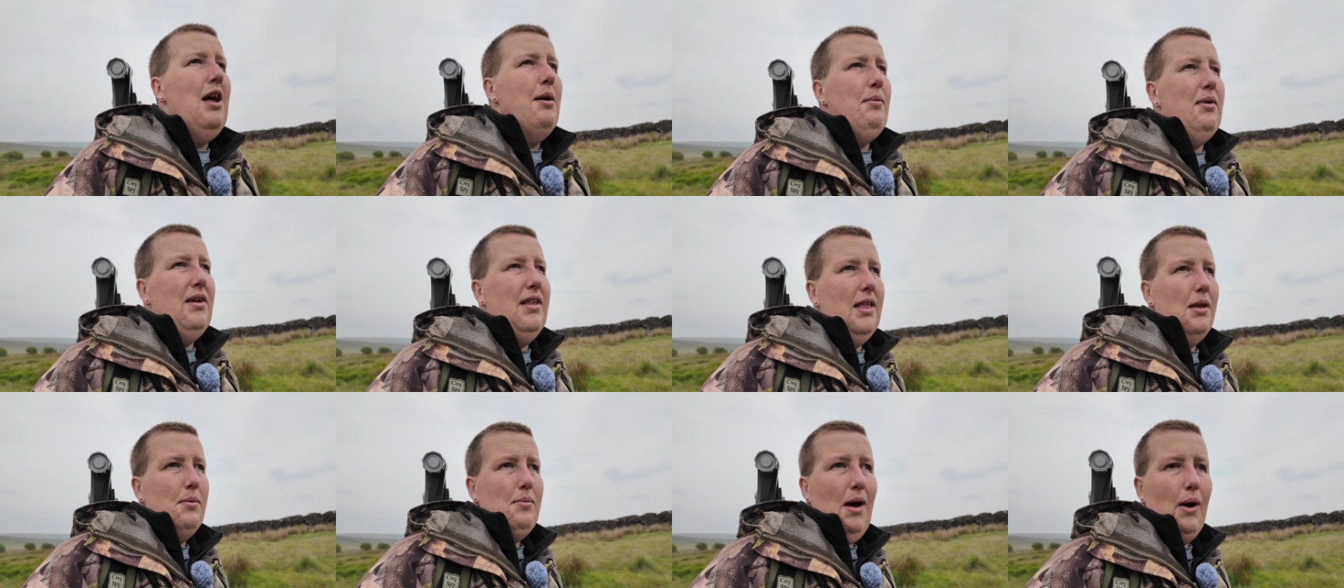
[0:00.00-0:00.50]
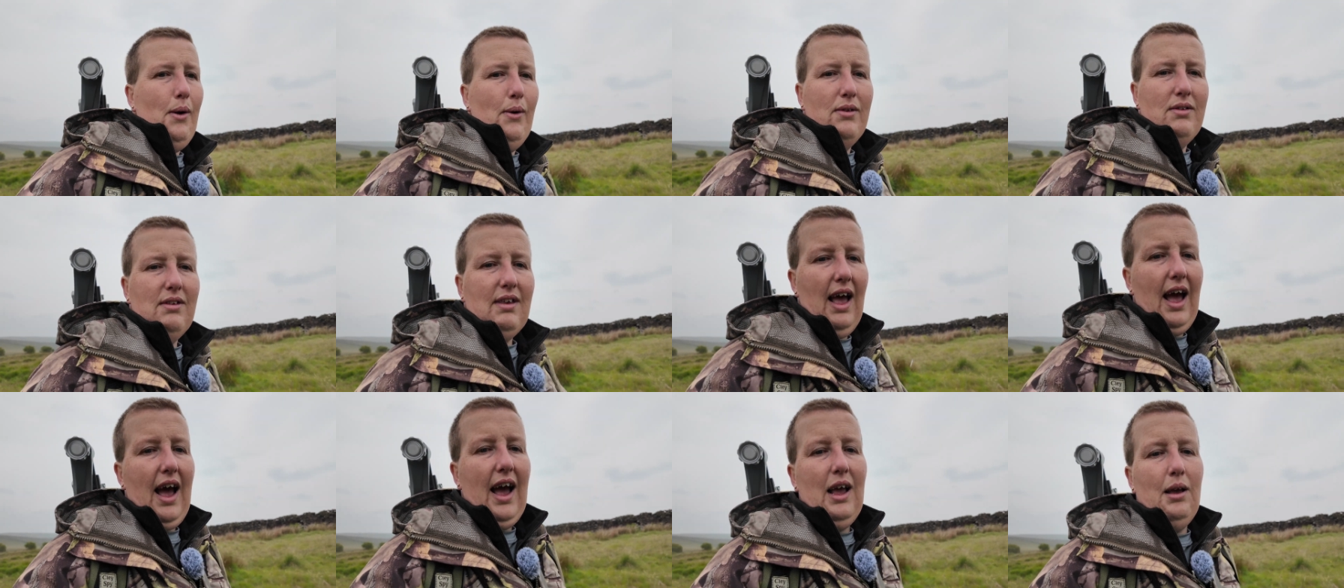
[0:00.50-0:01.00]
I mean, the amount of
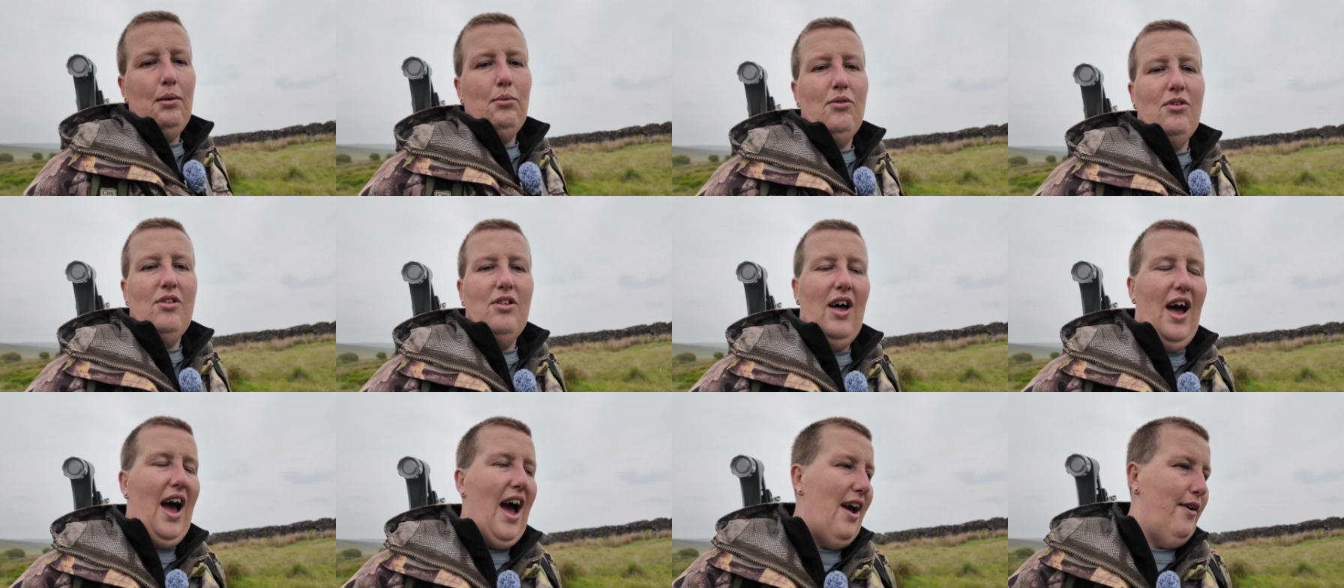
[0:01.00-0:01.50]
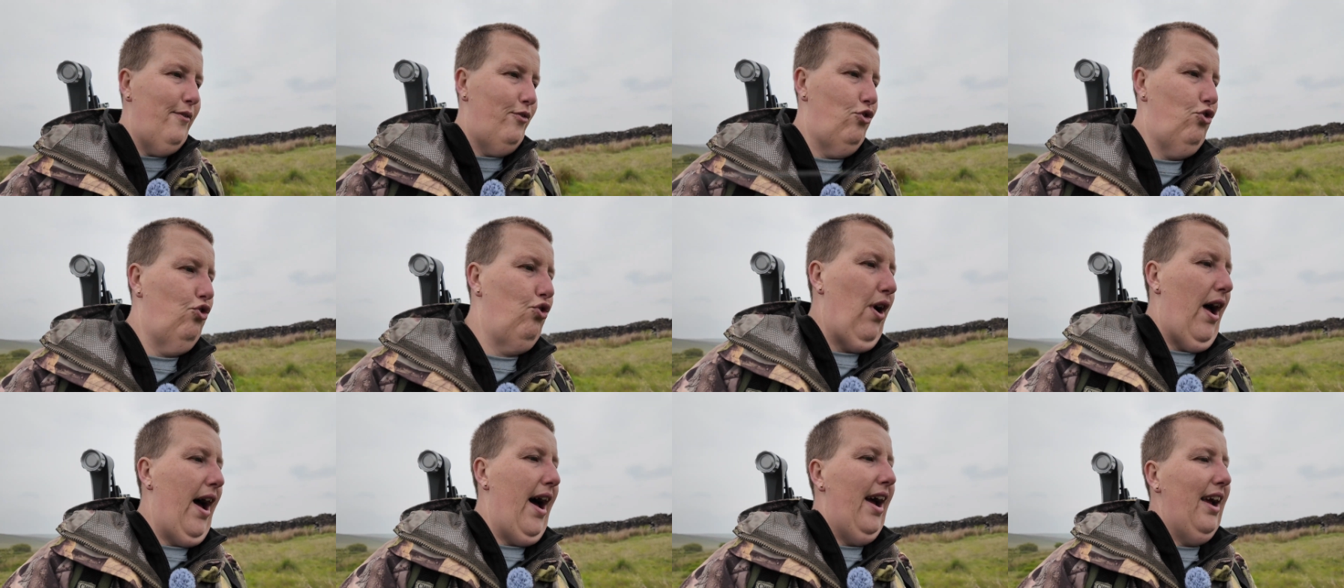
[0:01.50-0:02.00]
times that I've
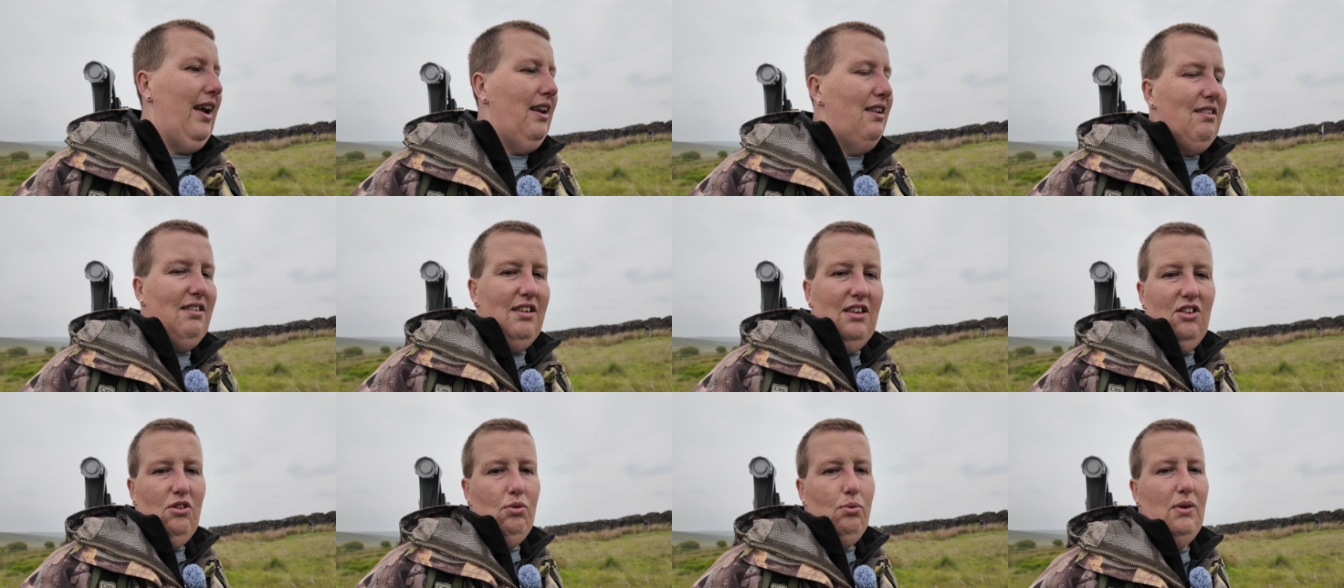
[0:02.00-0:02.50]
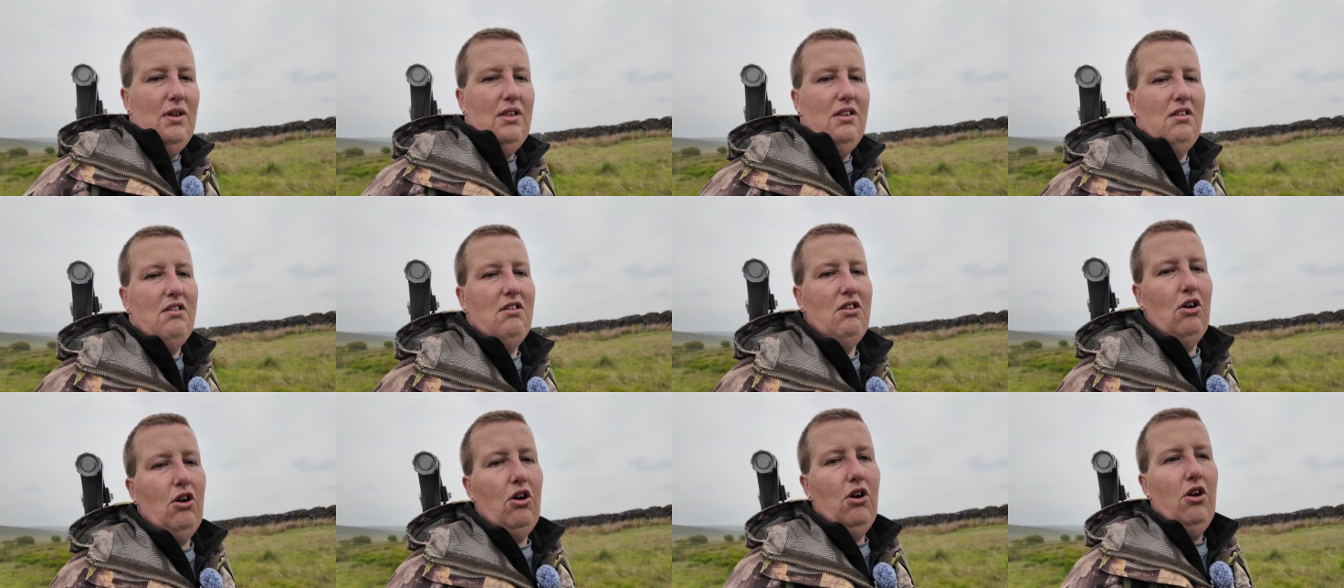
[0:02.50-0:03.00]
tried since
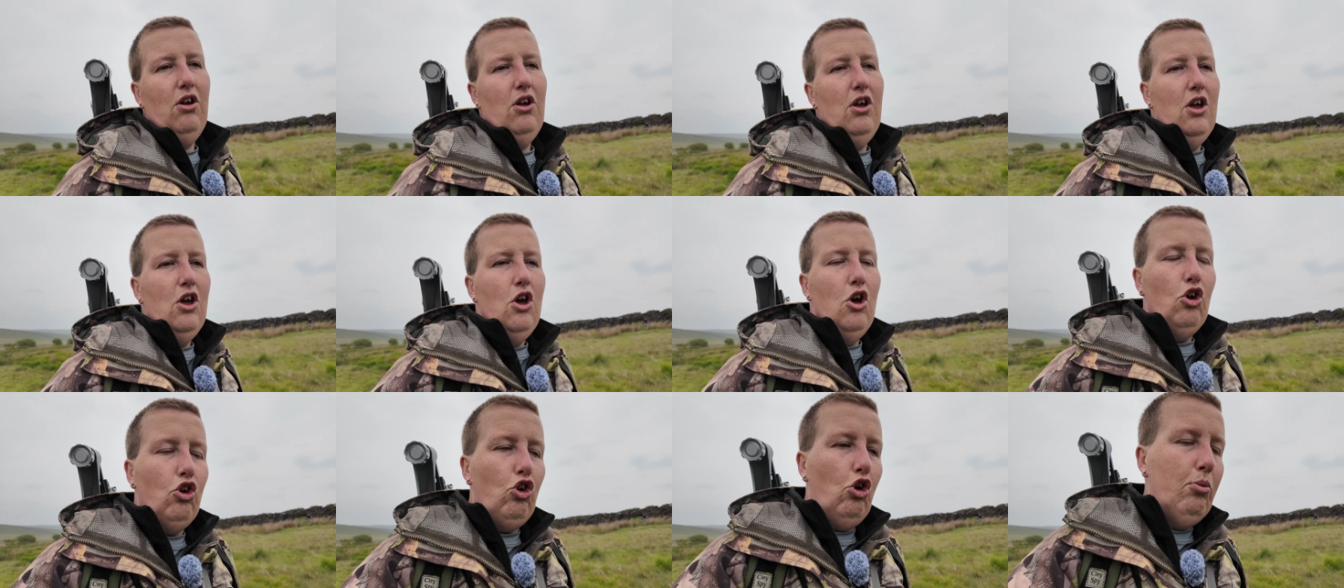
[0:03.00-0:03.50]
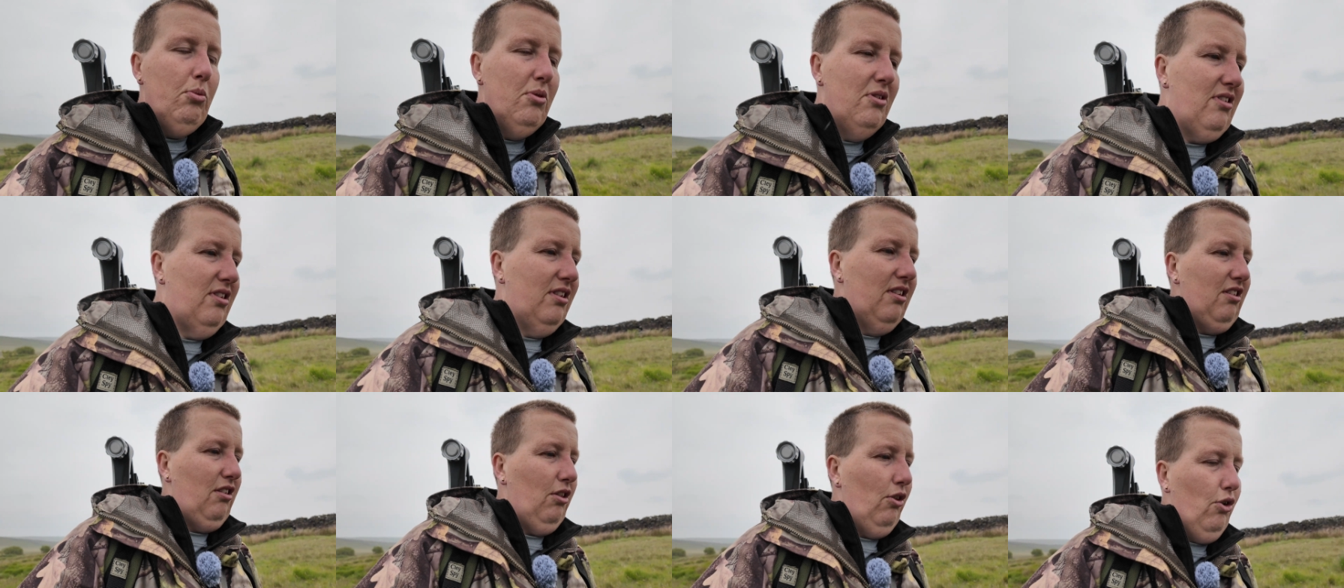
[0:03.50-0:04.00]
winter coming to
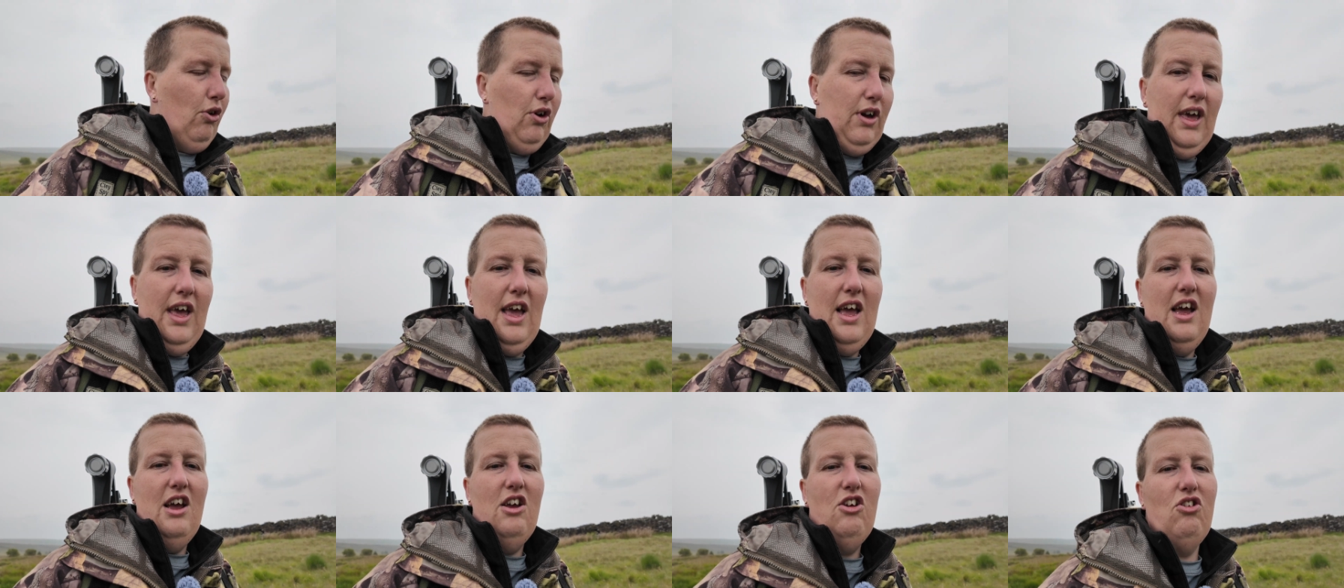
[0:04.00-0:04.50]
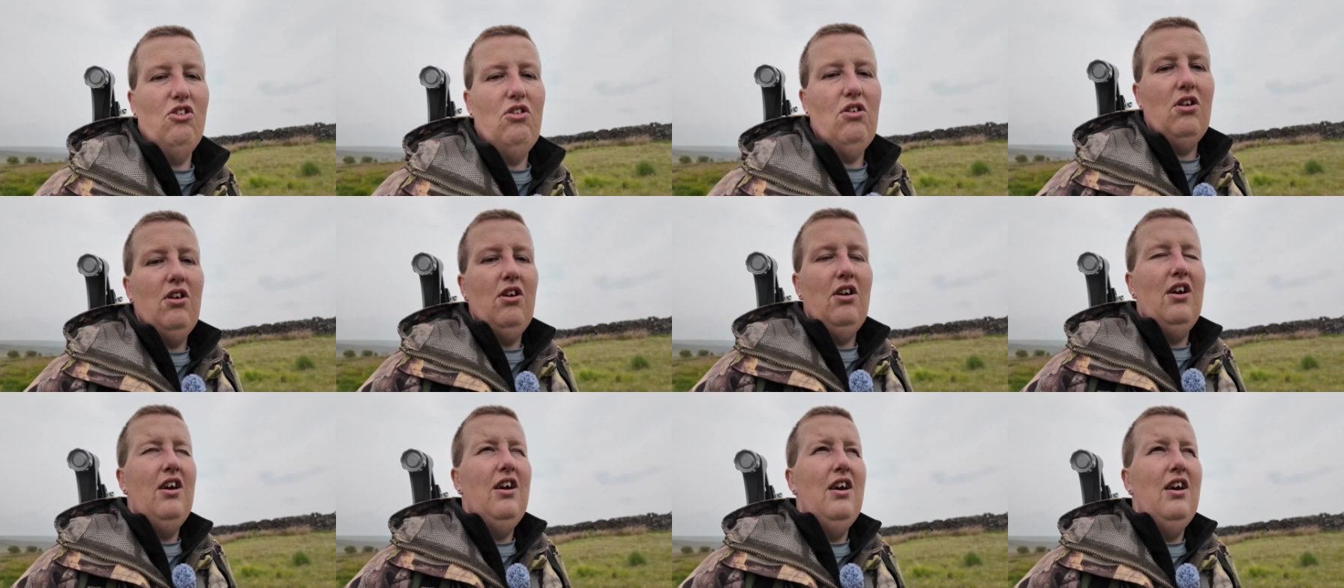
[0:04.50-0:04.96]
this location